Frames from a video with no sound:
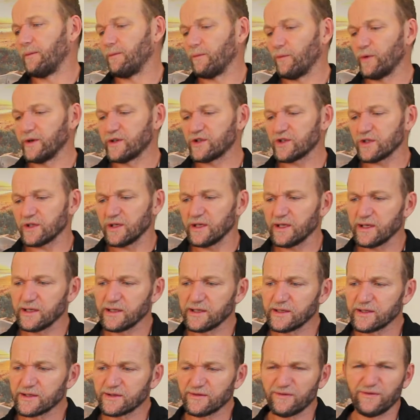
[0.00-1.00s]
which
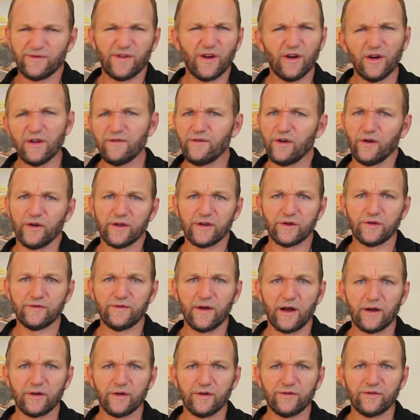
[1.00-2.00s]
is very, very good
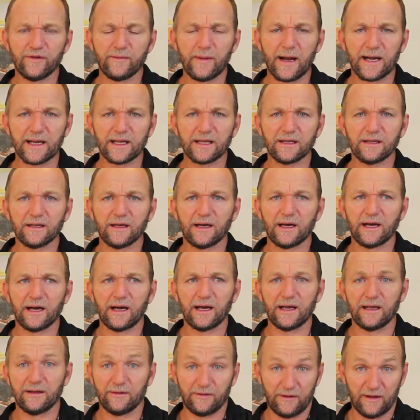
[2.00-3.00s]
value for money
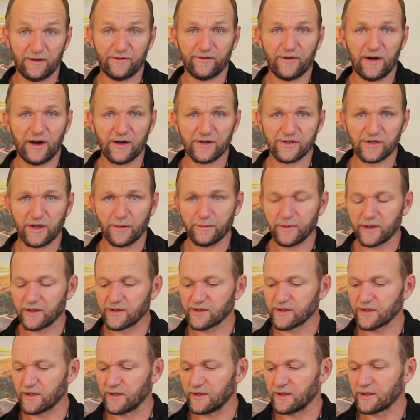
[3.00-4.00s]
as far as I'm
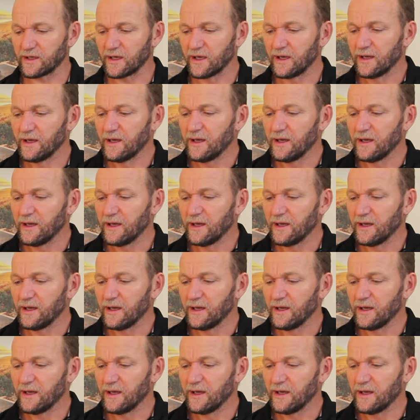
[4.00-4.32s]
concerned.